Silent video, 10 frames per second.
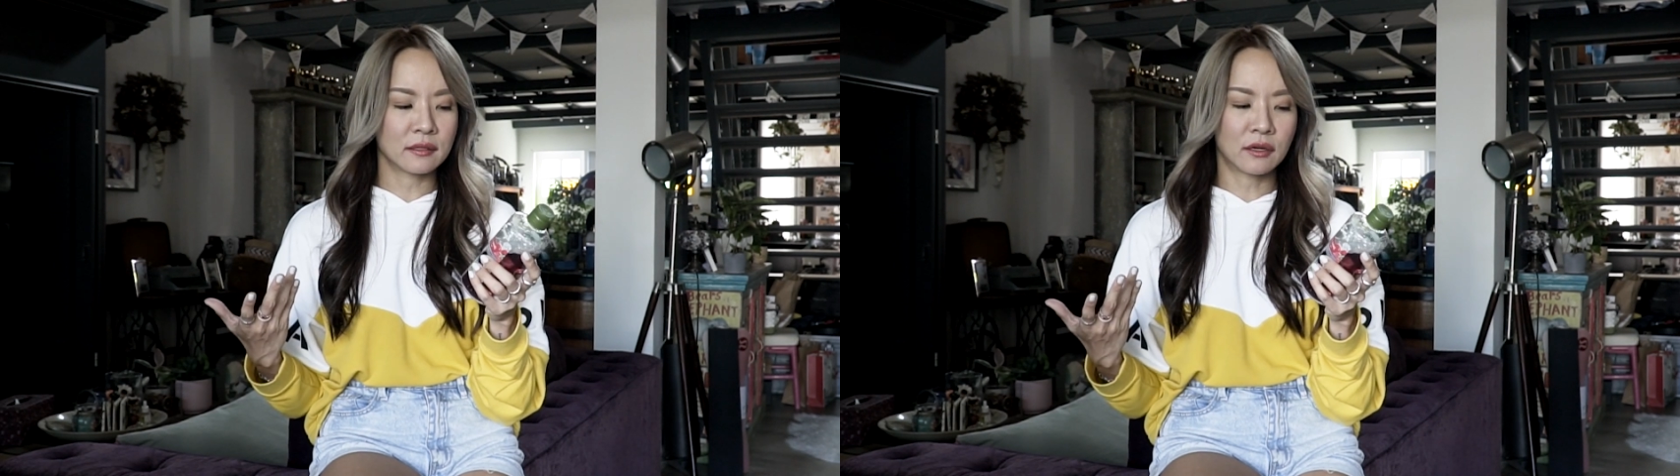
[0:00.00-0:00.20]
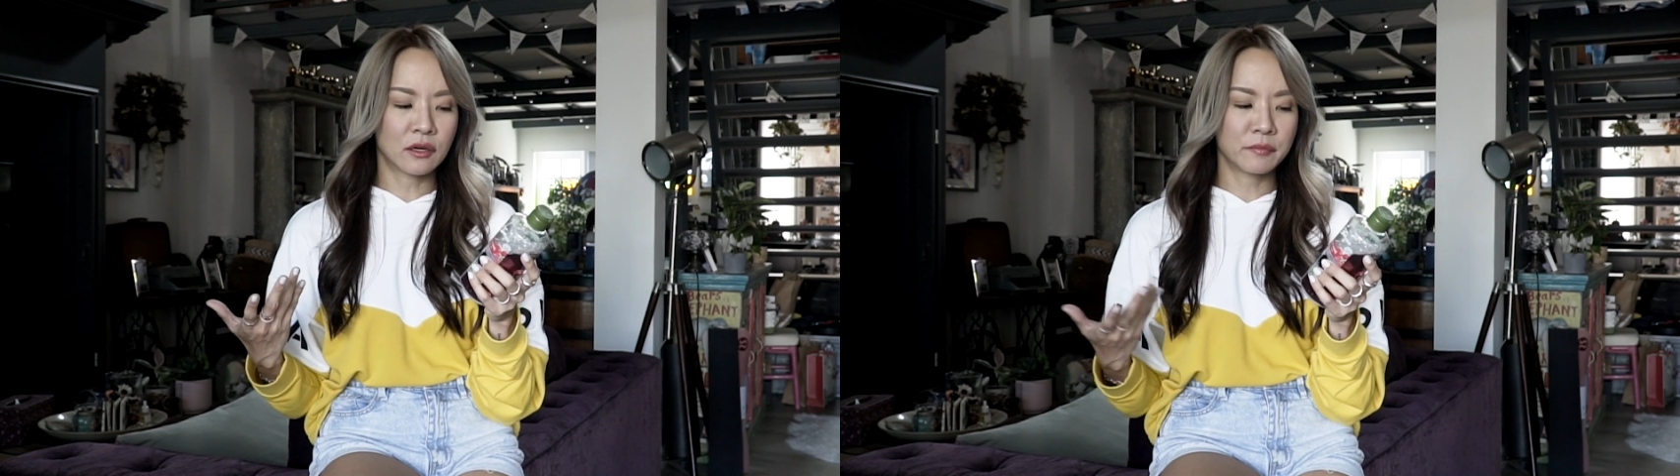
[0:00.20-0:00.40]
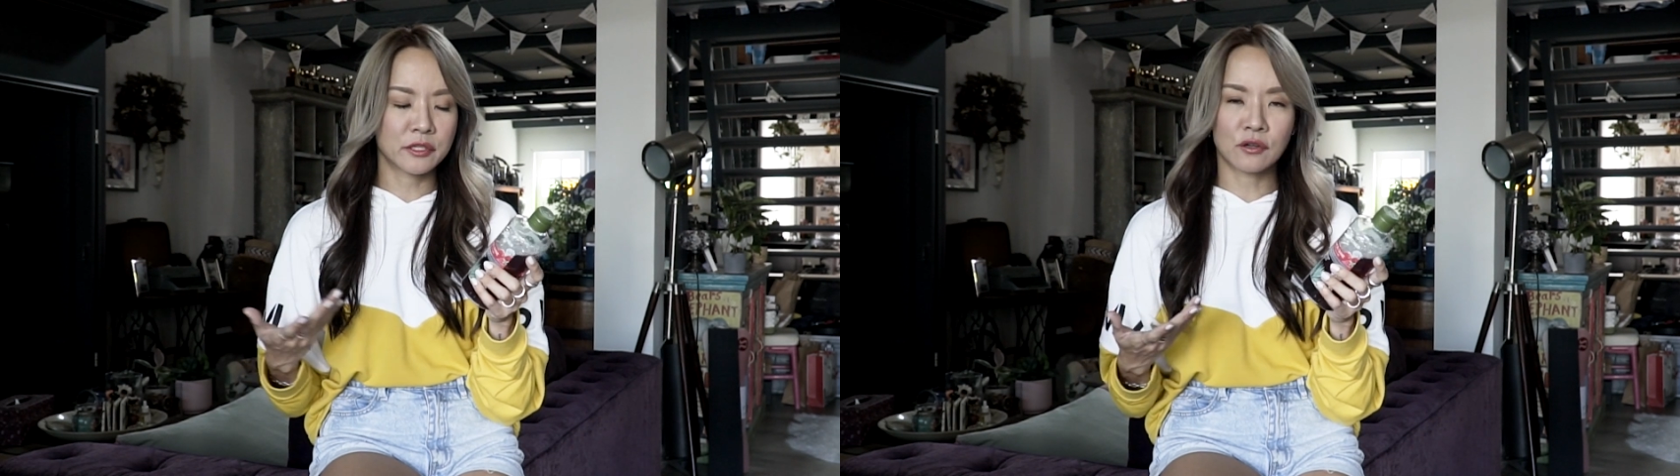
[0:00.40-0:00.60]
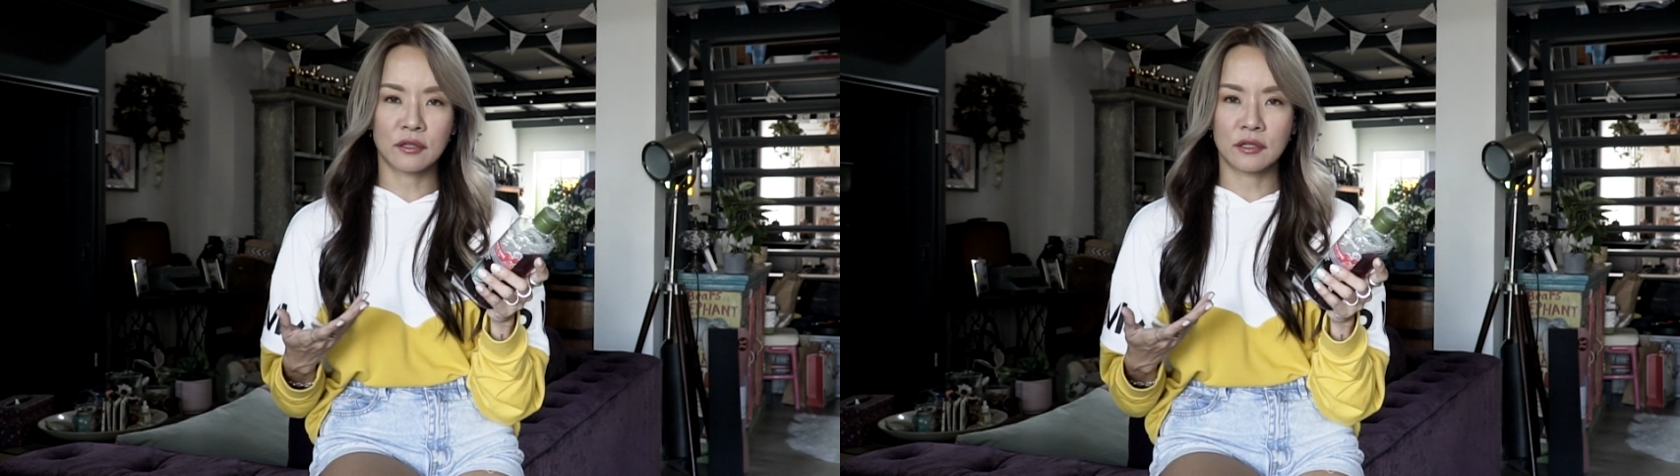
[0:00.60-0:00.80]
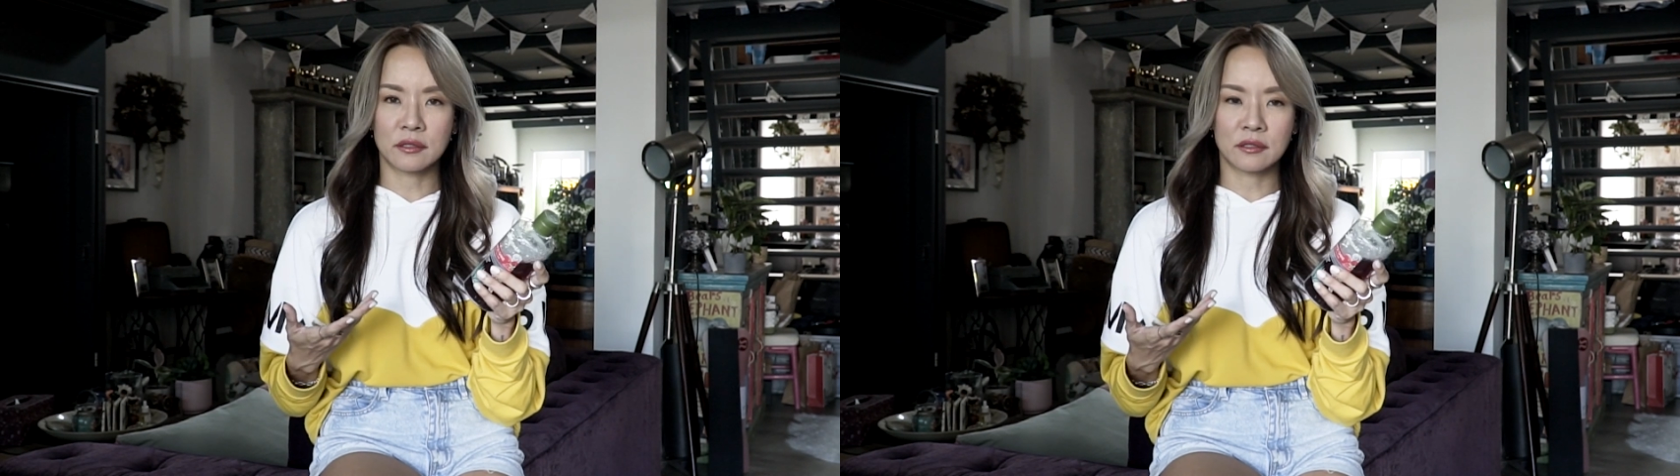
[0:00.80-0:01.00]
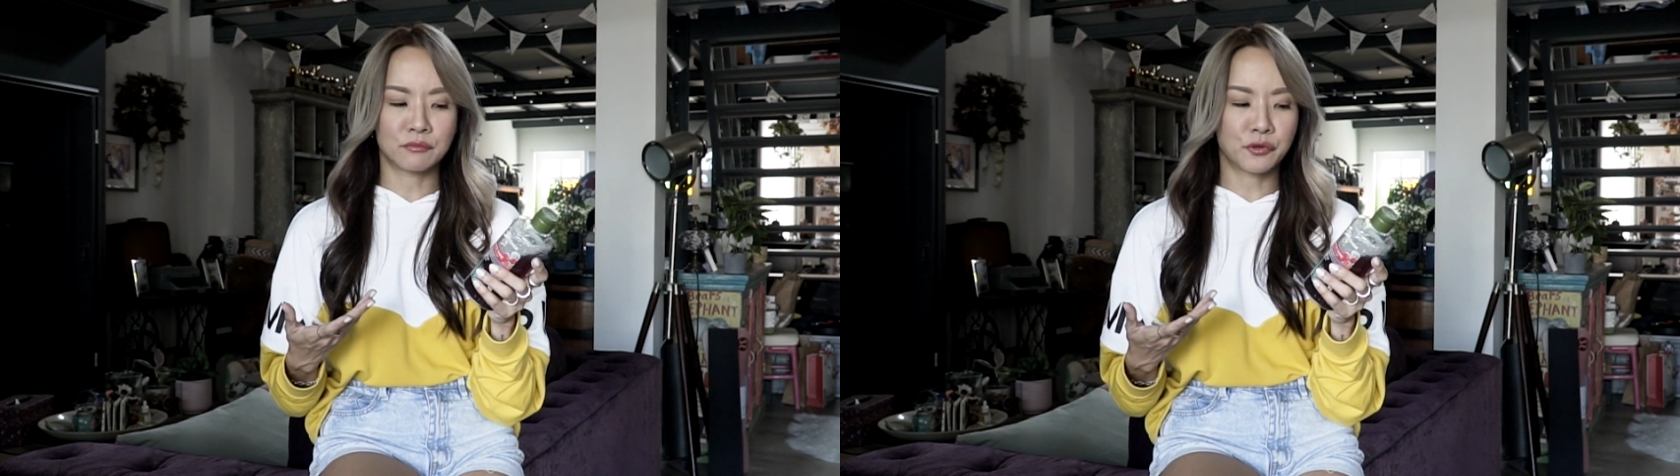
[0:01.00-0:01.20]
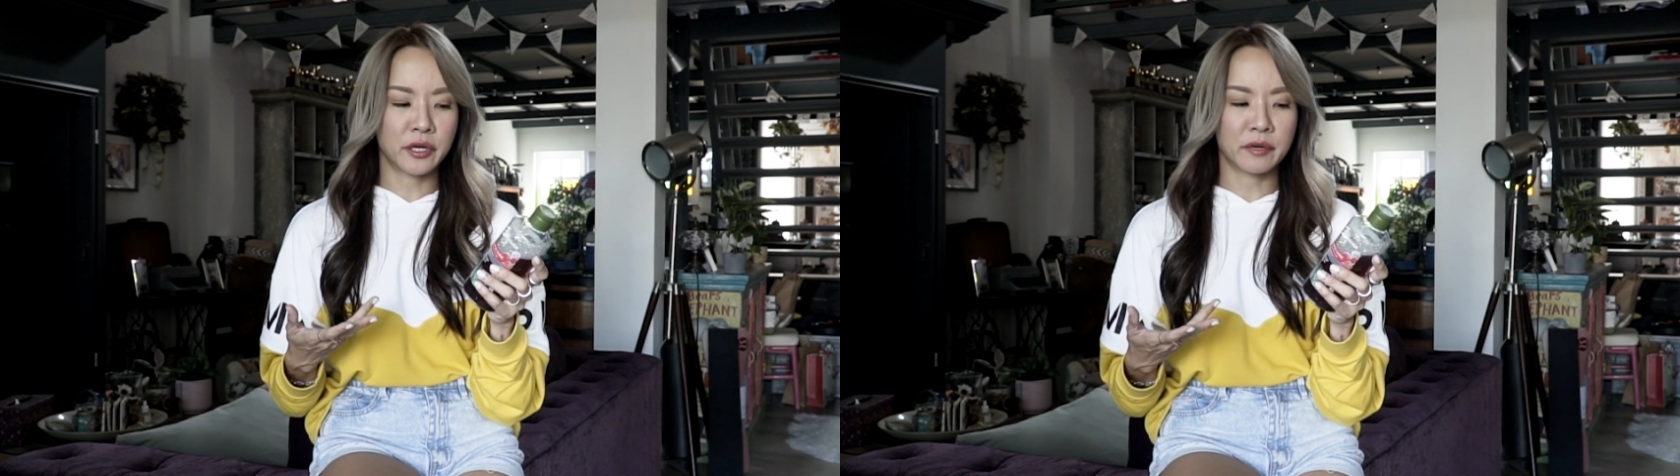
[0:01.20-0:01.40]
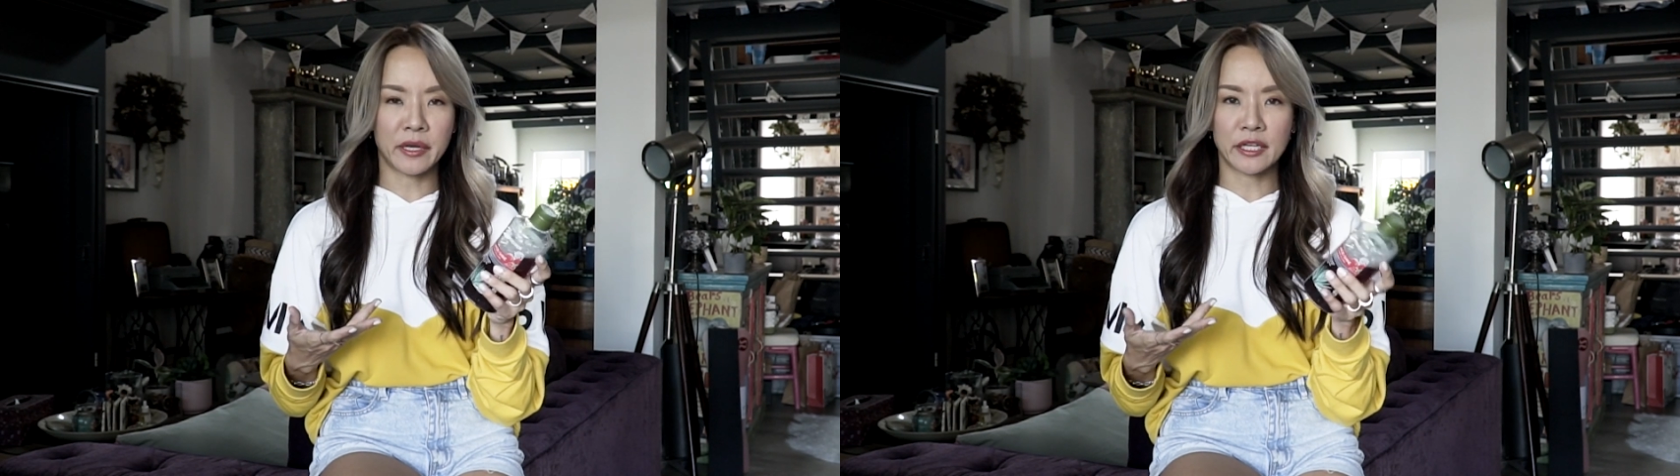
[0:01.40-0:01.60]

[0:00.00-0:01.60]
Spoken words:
How come it's not more in